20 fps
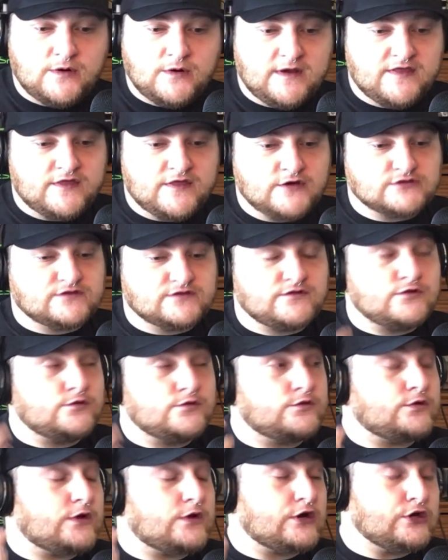Those of you
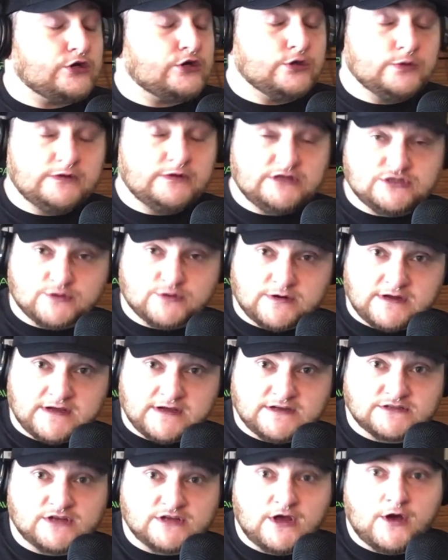who are newly joining
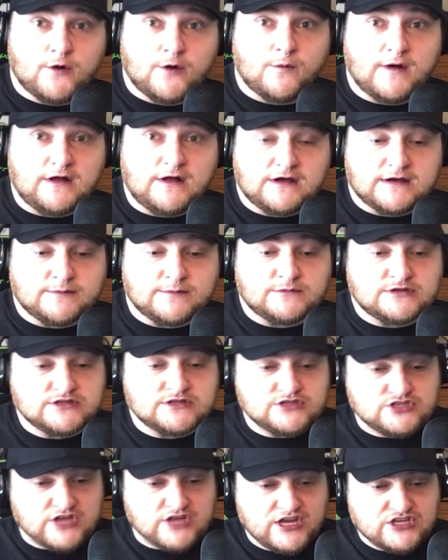us, welcome to the
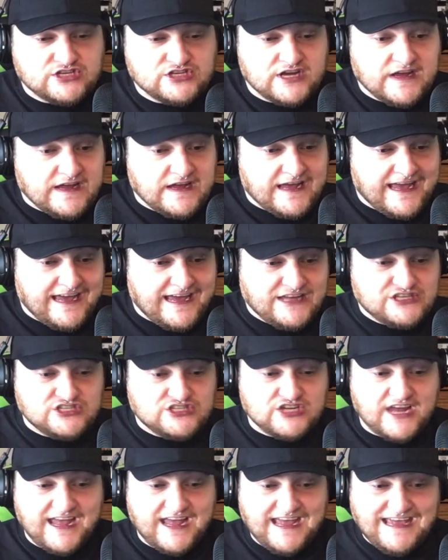
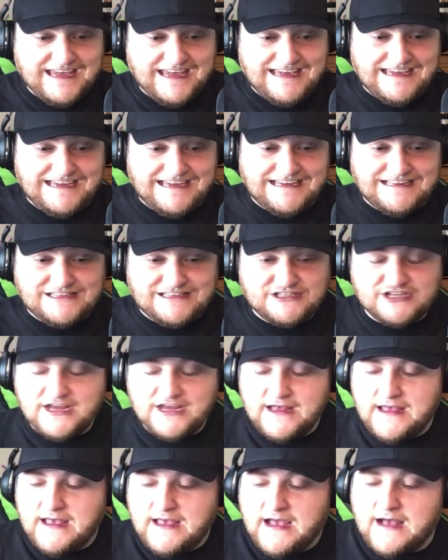JJHH.
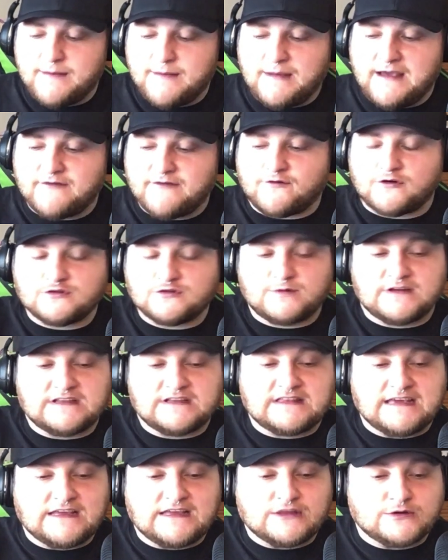I, of course, want to
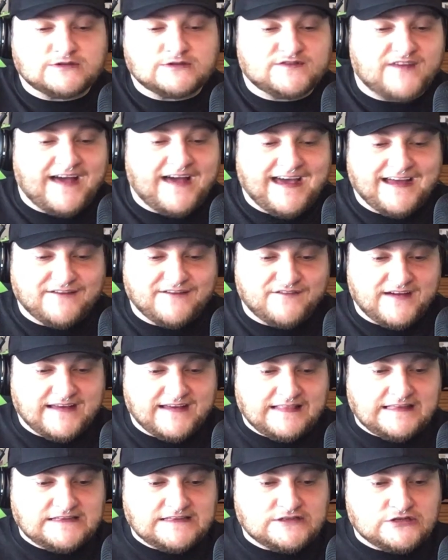thank those fine
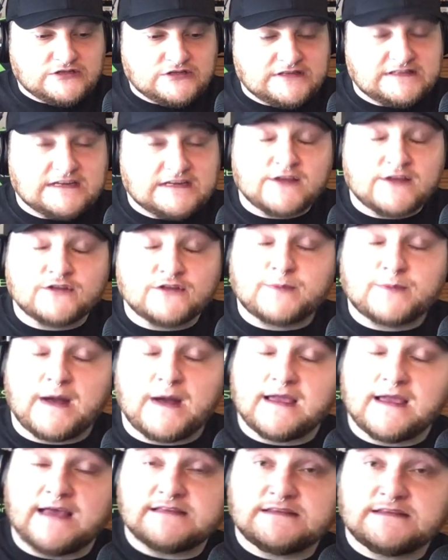listeners listening on those
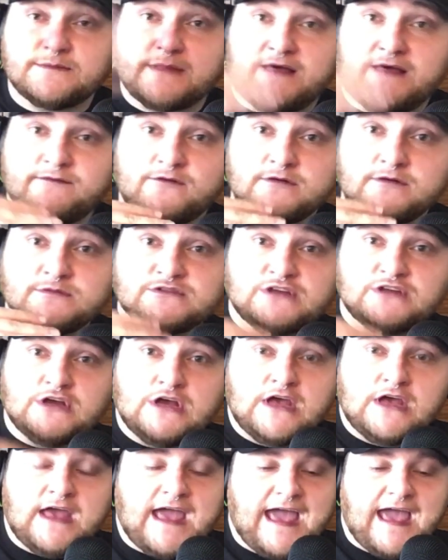podcasting platforms
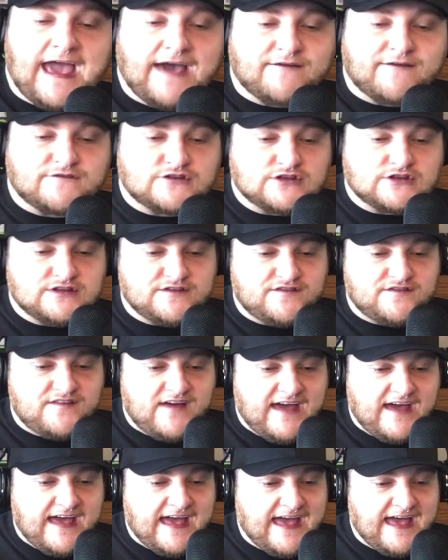after the
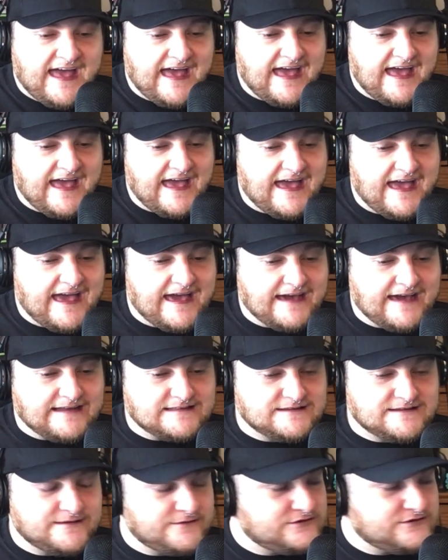
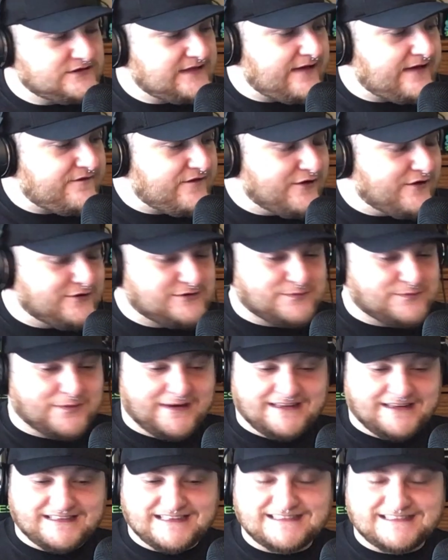fact. So that, folks,
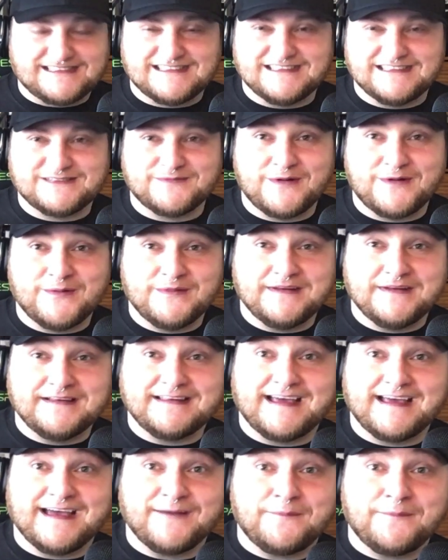brings us to this moment in
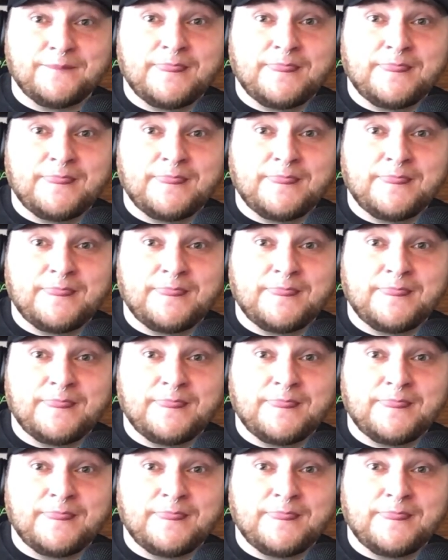time.